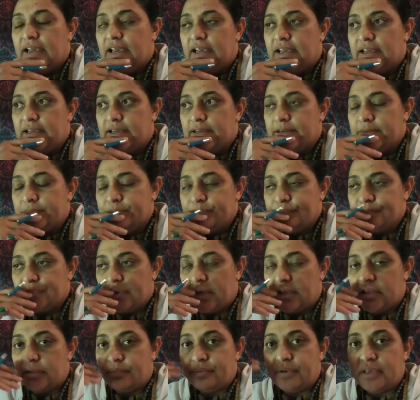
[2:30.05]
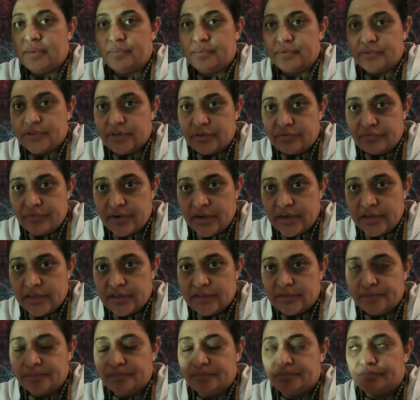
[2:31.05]
and the people that are in
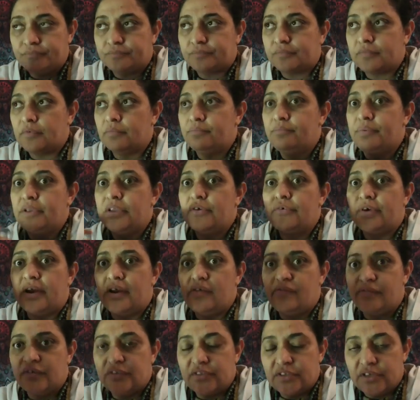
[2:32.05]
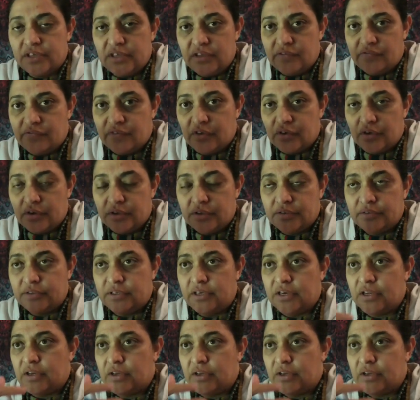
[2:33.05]
it. Be grateful that you've got,